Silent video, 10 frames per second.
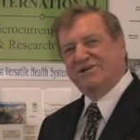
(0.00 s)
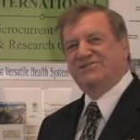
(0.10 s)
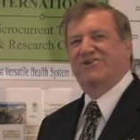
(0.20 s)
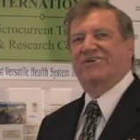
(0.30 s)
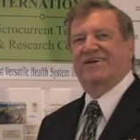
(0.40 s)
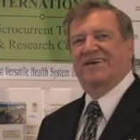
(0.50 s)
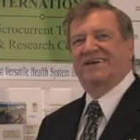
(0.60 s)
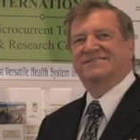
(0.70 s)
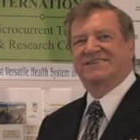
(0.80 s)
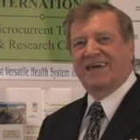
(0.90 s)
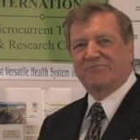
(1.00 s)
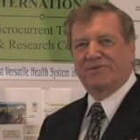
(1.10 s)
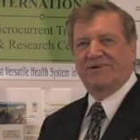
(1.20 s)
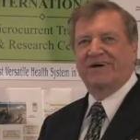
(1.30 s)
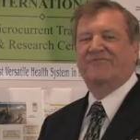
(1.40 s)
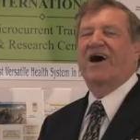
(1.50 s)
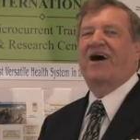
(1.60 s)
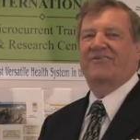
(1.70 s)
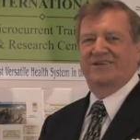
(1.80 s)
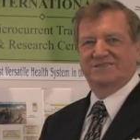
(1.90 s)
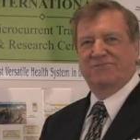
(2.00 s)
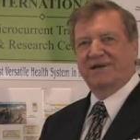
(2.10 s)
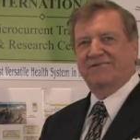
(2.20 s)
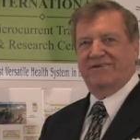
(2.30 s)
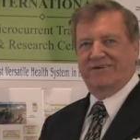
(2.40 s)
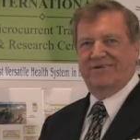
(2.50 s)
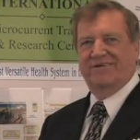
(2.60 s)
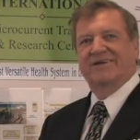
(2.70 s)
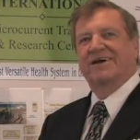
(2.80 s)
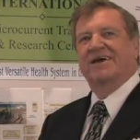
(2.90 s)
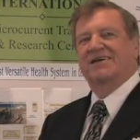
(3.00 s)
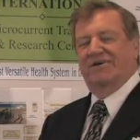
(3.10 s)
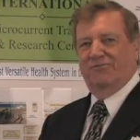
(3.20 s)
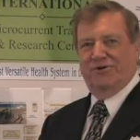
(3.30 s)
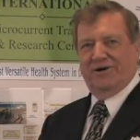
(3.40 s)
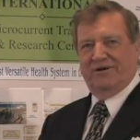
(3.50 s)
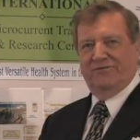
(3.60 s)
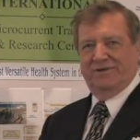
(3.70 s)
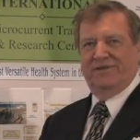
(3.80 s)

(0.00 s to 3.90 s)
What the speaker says: show you an example of how this microcurrent can work with